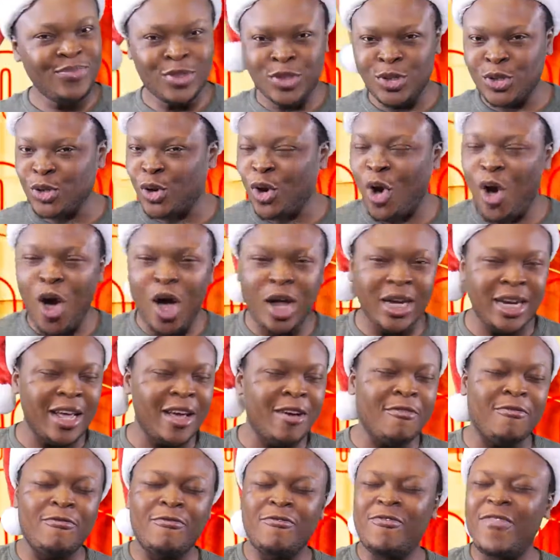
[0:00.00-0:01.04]
scored
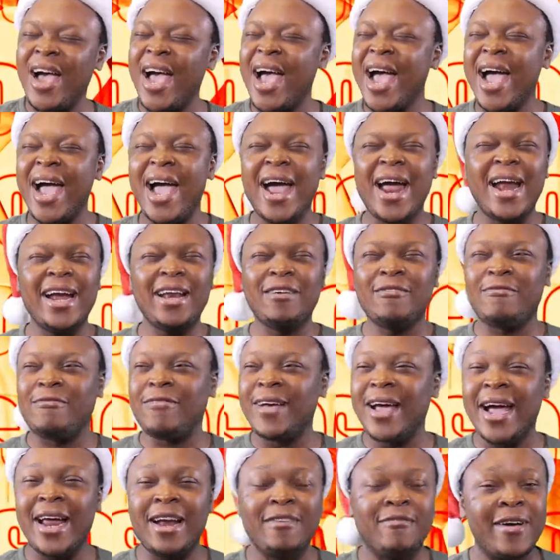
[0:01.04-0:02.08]
a
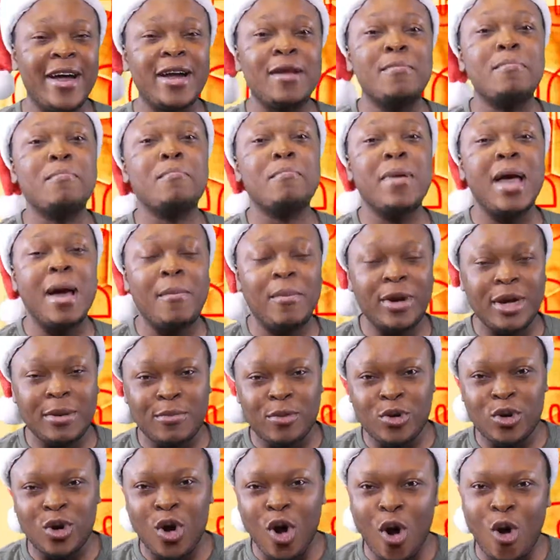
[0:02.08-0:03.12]
very
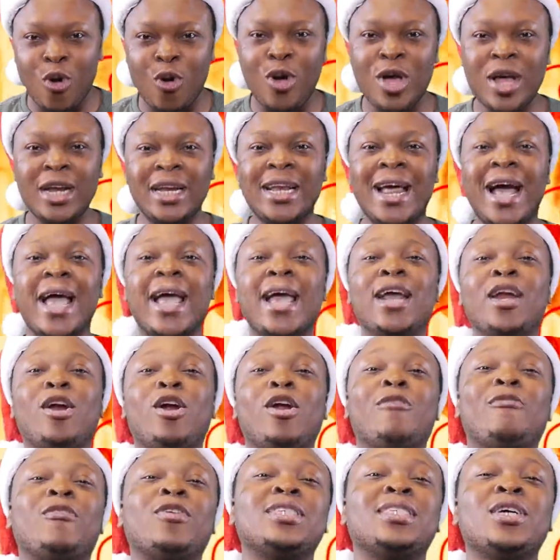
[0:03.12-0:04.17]
memorable goal that a
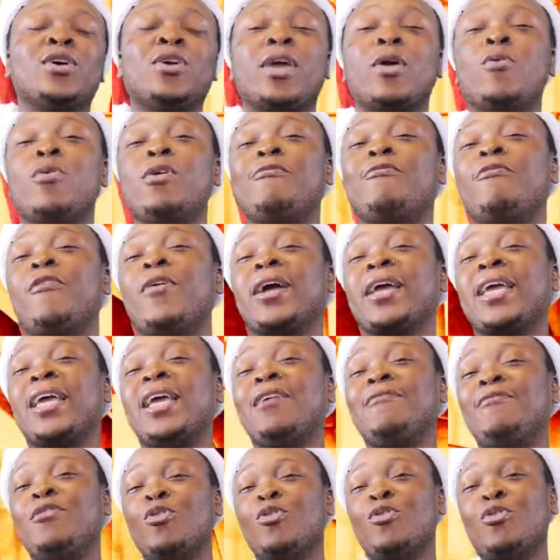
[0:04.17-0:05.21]
lot of us say, okay, we
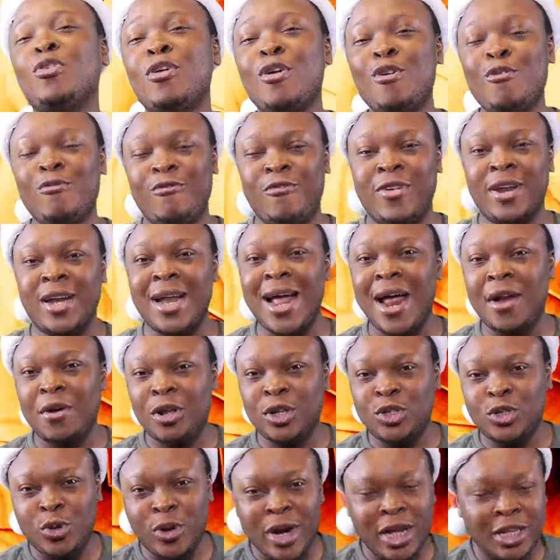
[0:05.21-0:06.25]
forgive you,
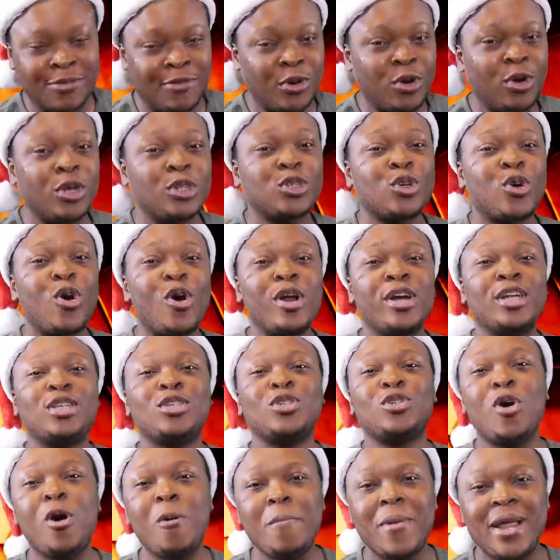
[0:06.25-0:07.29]
Fernando Torres, for not scoring
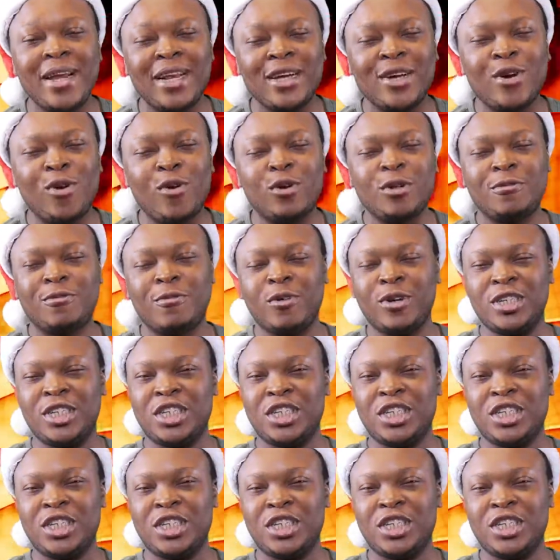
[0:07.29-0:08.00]
so many goals for